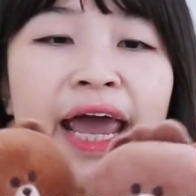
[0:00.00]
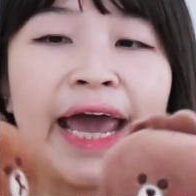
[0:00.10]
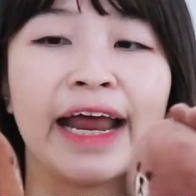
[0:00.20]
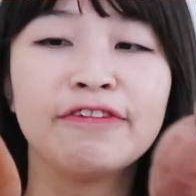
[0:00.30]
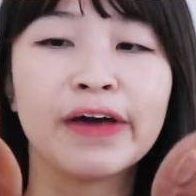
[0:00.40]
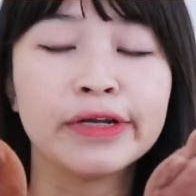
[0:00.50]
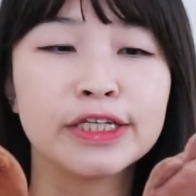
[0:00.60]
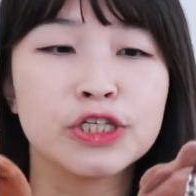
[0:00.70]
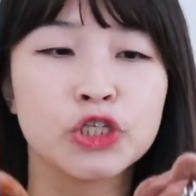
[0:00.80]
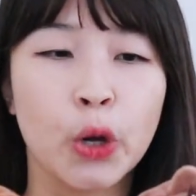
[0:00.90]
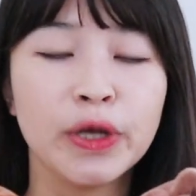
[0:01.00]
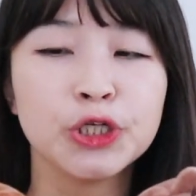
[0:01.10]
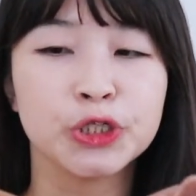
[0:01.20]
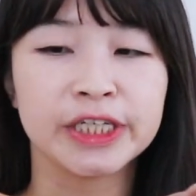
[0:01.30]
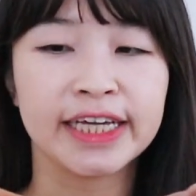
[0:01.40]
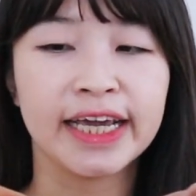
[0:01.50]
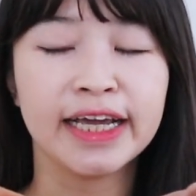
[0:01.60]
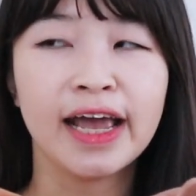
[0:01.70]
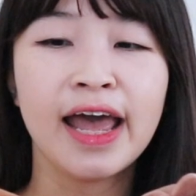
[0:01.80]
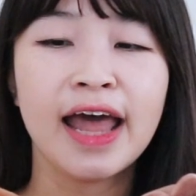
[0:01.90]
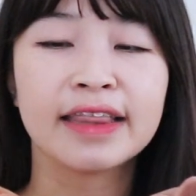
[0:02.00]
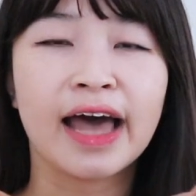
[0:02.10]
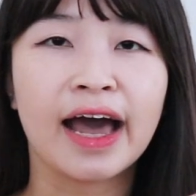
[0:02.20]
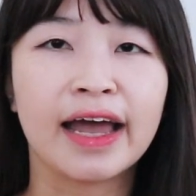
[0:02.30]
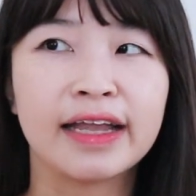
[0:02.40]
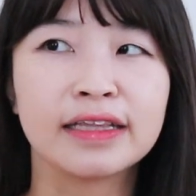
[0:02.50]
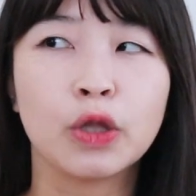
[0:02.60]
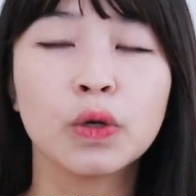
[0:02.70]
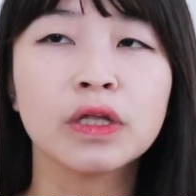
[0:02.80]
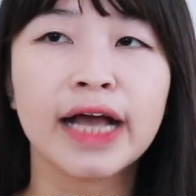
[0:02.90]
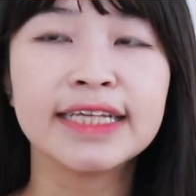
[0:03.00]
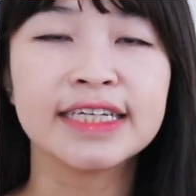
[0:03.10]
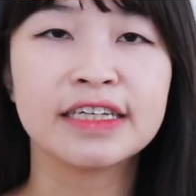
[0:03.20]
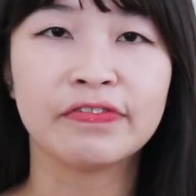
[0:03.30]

And I found it so intriguing that localized to